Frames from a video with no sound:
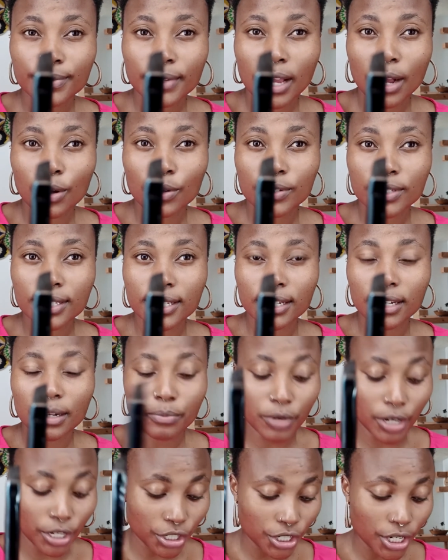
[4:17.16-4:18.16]
concealer
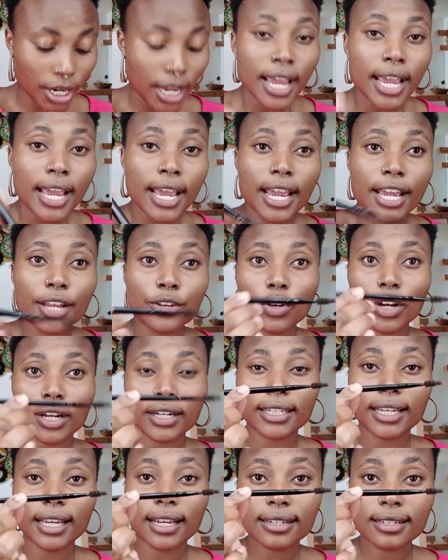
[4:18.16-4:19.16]
brush. And you can
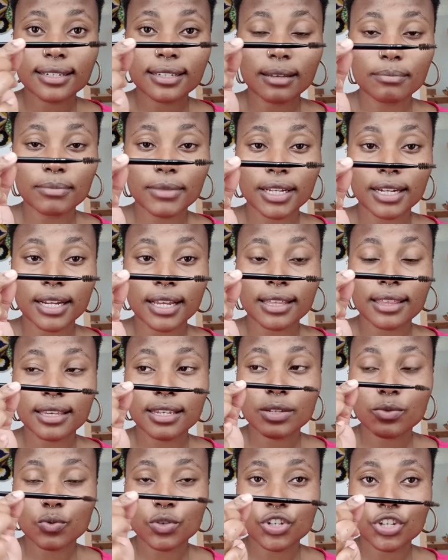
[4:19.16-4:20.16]
get something like
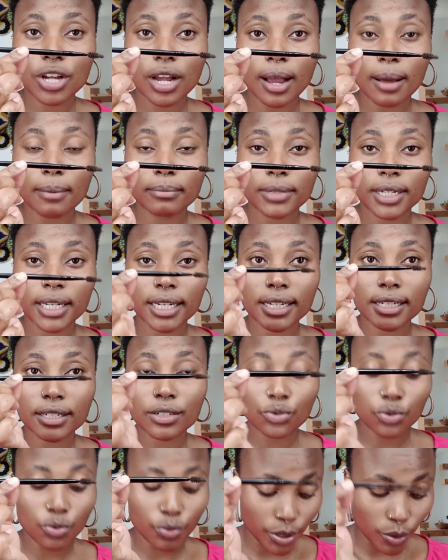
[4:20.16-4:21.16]
this which come like
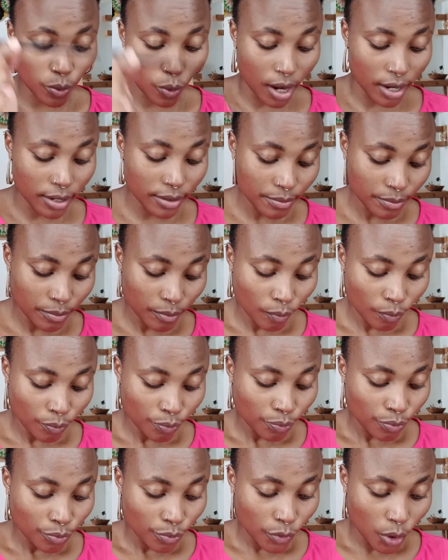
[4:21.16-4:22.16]
2 in 1,
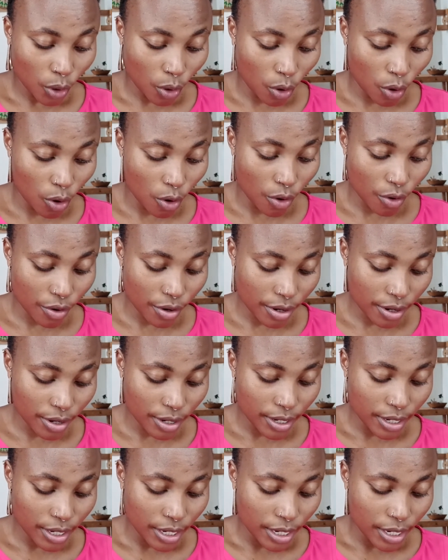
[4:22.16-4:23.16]
or
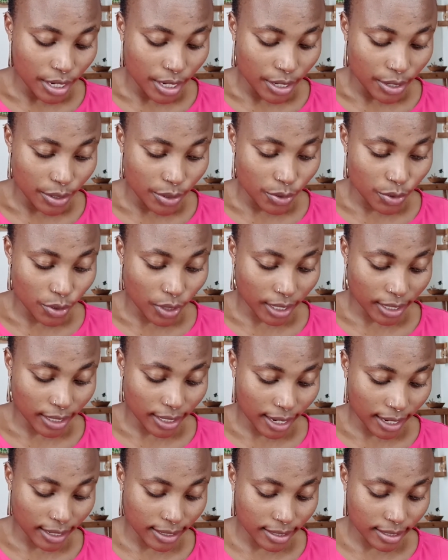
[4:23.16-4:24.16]
you can
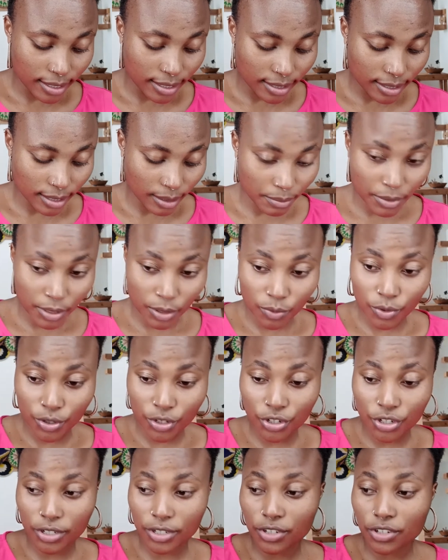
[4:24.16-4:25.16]
get something
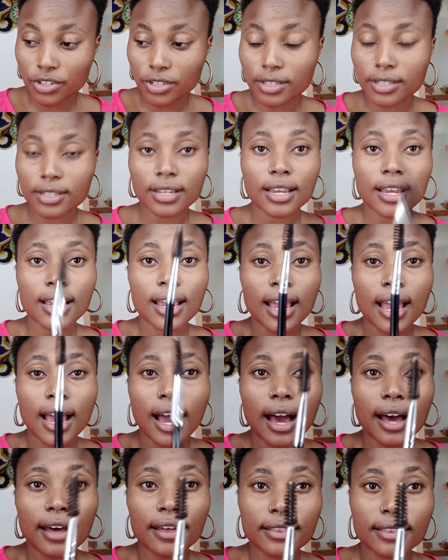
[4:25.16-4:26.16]
which is just
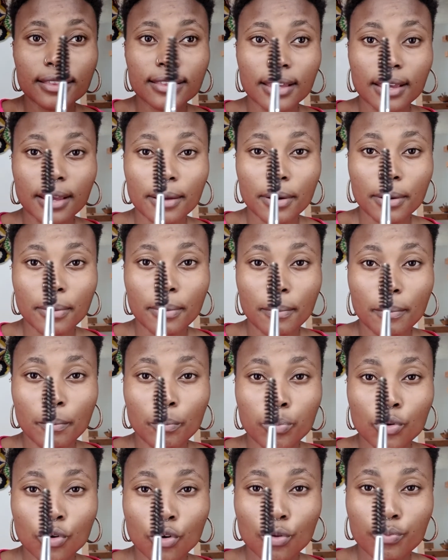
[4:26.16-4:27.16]
the
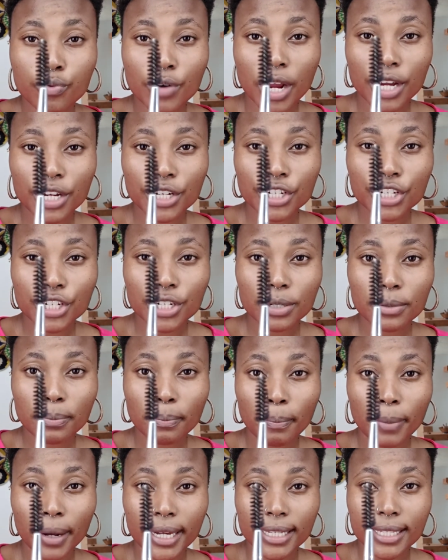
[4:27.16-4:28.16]
brow brush
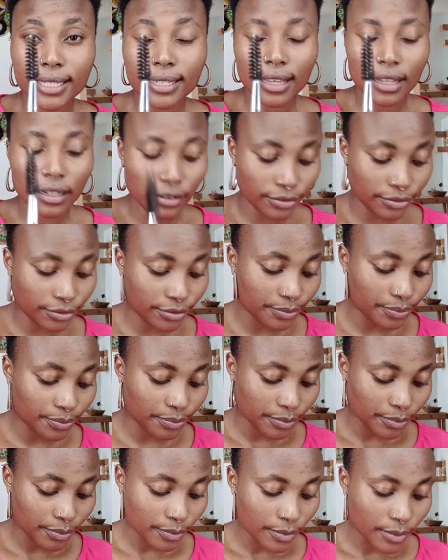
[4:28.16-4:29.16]
by itself,
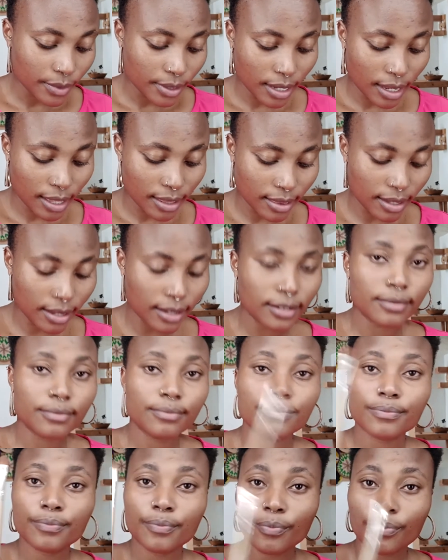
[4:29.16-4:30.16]
and then
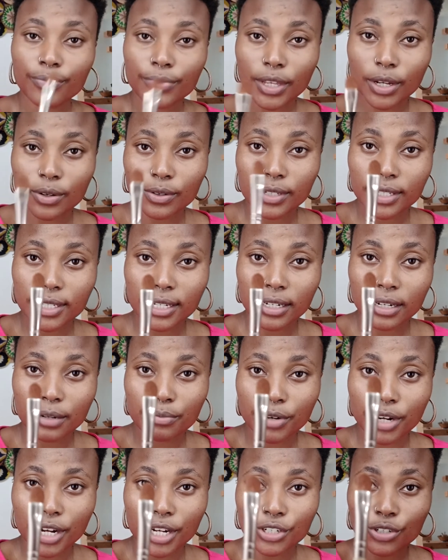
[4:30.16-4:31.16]
the concealer
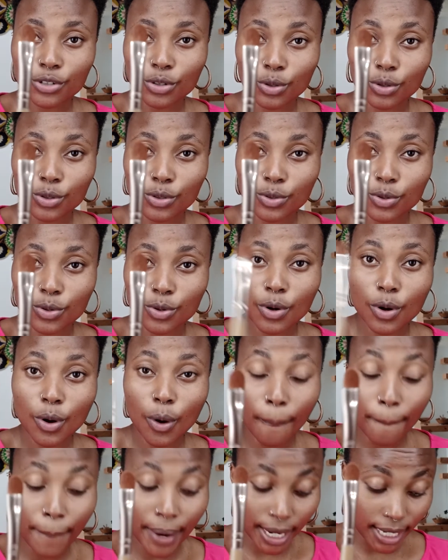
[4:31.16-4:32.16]
brush also
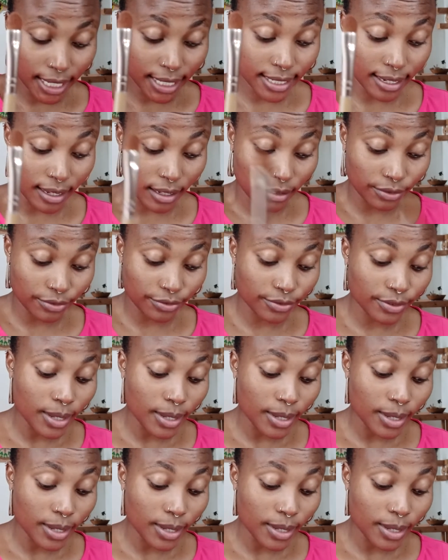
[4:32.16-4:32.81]
by itself.